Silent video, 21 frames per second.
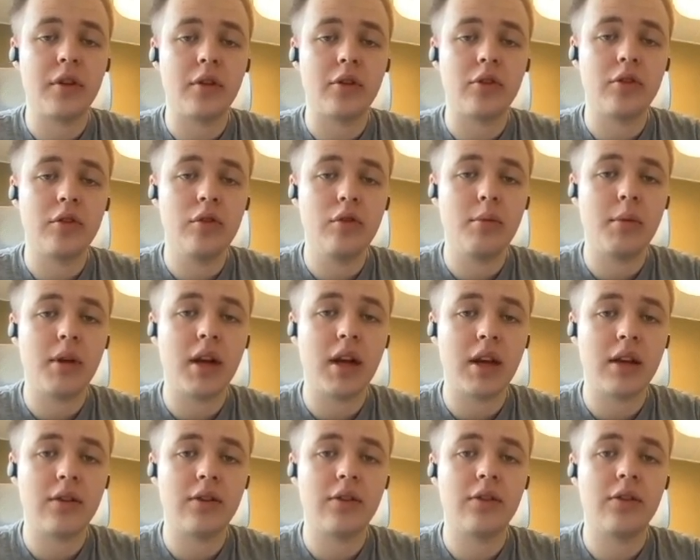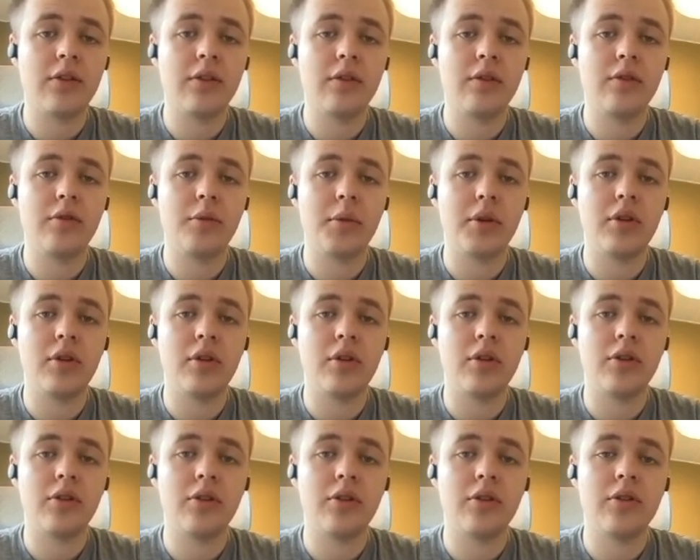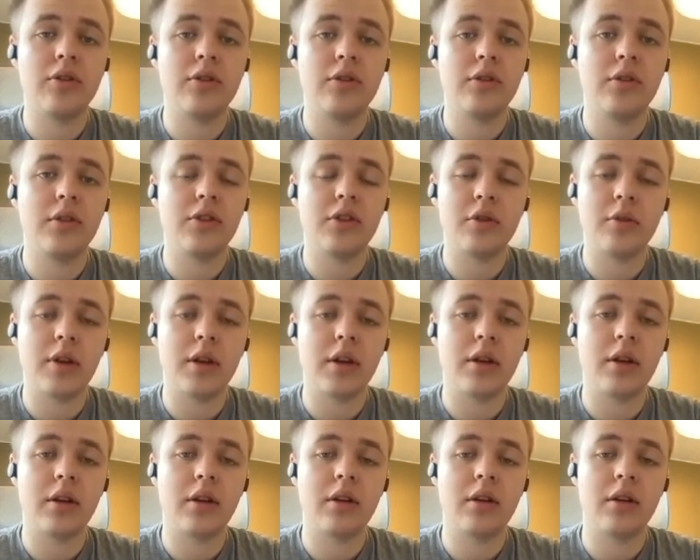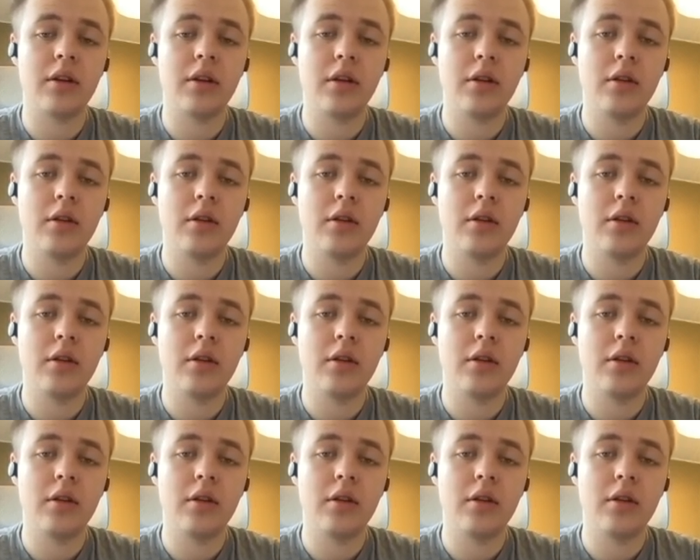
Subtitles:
There are too many hints for me to just discredit it